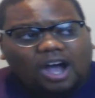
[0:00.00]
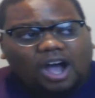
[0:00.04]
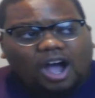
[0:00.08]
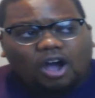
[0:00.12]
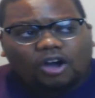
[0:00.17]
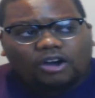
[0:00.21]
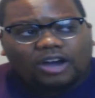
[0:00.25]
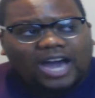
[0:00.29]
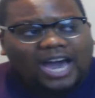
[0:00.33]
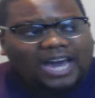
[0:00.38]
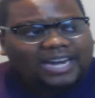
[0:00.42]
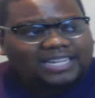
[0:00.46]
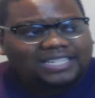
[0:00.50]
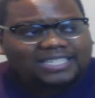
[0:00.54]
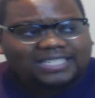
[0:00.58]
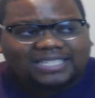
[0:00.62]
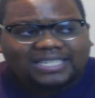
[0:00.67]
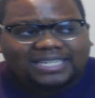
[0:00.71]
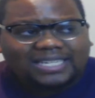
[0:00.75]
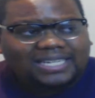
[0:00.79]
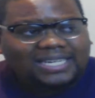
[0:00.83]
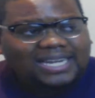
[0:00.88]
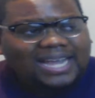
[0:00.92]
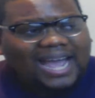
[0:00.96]
All
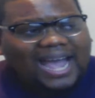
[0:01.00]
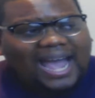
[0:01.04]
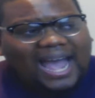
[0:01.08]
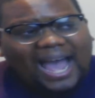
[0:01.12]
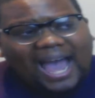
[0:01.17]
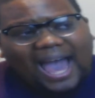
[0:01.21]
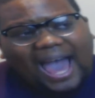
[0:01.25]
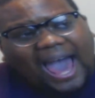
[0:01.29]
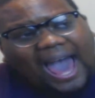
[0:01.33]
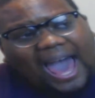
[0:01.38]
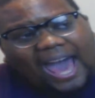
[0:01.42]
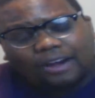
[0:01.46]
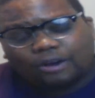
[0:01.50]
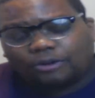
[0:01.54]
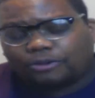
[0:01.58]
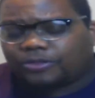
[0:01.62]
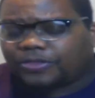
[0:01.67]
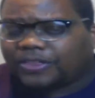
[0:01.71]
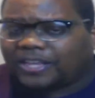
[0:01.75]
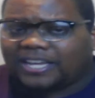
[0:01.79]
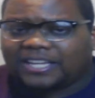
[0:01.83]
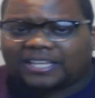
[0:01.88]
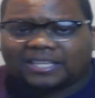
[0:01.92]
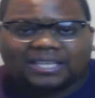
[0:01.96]
honesty, I
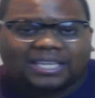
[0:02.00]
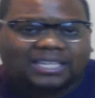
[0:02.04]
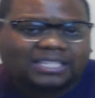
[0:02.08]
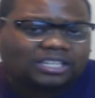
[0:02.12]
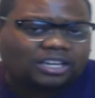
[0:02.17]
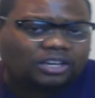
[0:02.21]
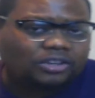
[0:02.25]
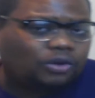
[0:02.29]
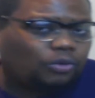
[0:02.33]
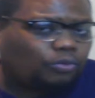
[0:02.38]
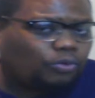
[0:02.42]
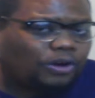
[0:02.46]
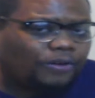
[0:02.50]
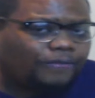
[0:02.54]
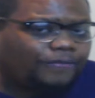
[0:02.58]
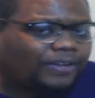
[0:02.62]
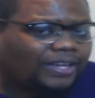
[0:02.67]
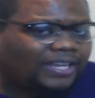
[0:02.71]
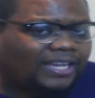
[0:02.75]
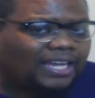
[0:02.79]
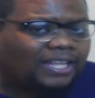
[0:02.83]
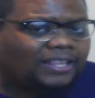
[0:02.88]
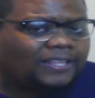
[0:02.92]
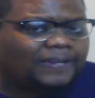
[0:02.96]
don't think it's gonna work
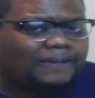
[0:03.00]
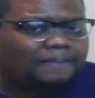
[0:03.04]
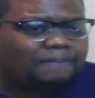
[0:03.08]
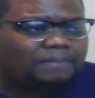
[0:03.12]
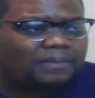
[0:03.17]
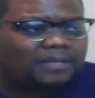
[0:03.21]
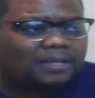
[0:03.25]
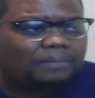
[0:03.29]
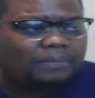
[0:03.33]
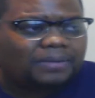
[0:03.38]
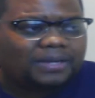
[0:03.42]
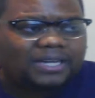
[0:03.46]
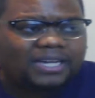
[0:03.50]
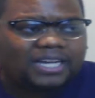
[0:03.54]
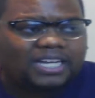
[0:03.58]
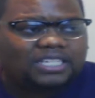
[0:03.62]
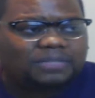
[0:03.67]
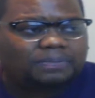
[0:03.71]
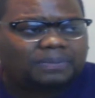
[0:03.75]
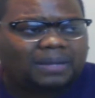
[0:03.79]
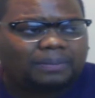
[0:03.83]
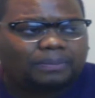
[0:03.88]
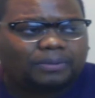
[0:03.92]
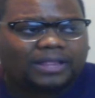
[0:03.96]
for Kelly
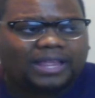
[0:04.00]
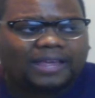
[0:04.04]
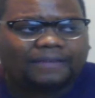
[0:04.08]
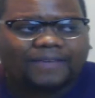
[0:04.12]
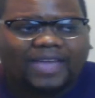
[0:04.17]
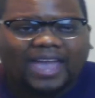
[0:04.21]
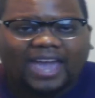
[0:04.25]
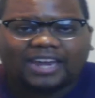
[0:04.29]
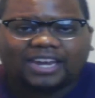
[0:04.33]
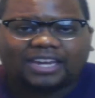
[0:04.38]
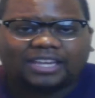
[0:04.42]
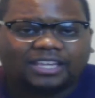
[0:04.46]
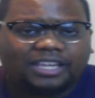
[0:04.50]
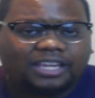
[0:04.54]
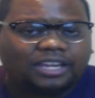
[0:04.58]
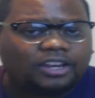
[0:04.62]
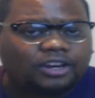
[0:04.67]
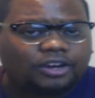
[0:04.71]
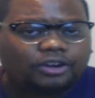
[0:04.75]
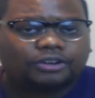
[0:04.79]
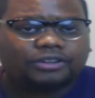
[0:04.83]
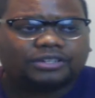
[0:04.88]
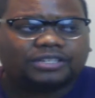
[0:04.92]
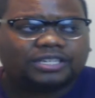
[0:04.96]
because people have had a
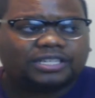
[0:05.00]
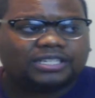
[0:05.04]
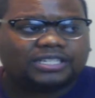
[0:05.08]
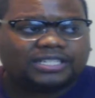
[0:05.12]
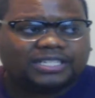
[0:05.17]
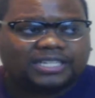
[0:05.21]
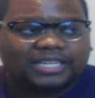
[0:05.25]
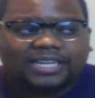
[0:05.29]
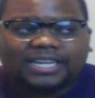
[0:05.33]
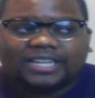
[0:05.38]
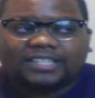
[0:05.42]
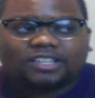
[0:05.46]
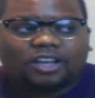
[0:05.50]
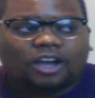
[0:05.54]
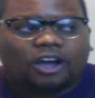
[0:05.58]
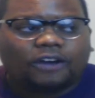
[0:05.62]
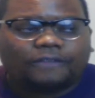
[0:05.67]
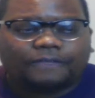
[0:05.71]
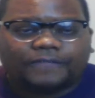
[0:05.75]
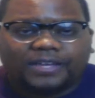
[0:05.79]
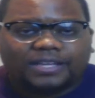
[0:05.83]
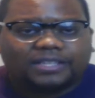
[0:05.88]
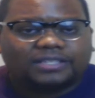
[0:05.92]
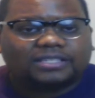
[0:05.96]
year to see his
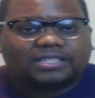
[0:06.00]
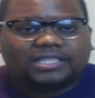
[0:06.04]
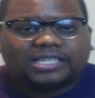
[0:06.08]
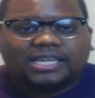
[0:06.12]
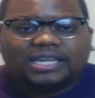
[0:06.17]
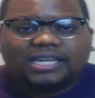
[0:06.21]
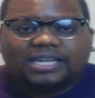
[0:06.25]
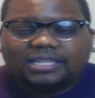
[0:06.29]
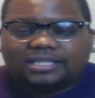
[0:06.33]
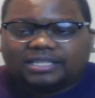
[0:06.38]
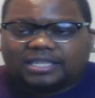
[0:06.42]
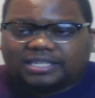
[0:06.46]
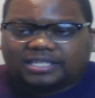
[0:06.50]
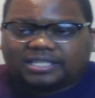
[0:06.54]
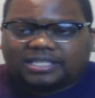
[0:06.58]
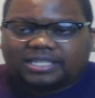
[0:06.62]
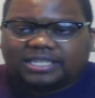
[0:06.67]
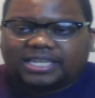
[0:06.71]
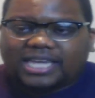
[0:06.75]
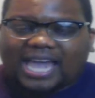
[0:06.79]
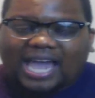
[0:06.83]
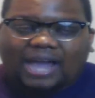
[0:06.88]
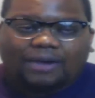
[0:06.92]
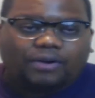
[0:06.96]
offense, to
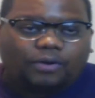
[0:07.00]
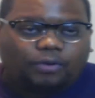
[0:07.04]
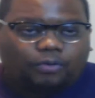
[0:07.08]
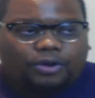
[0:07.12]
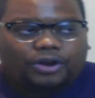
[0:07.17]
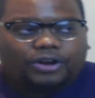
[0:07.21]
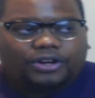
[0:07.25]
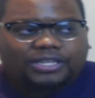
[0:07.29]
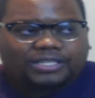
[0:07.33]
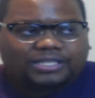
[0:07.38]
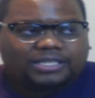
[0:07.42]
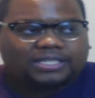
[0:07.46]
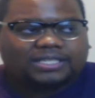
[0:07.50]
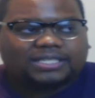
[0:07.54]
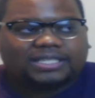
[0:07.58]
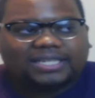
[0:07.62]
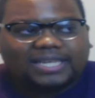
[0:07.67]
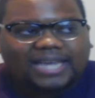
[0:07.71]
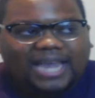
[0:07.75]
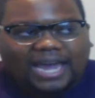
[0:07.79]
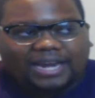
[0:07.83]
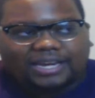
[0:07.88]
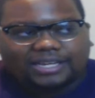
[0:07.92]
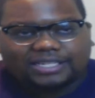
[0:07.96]
see how it works, to
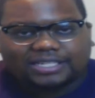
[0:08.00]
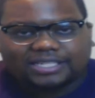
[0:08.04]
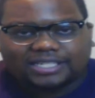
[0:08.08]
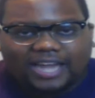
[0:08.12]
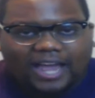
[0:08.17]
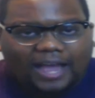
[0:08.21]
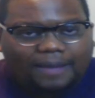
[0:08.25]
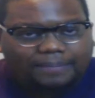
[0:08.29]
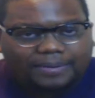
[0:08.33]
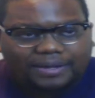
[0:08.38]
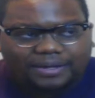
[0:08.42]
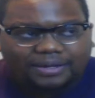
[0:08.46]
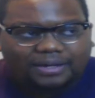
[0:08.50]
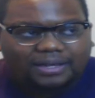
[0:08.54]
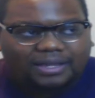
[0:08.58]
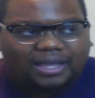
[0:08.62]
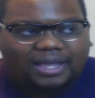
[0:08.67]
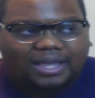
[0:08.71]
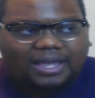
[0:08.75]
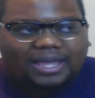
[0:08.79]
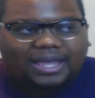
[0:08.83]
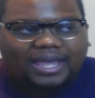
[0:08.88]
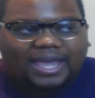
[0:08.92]
see how to stop it.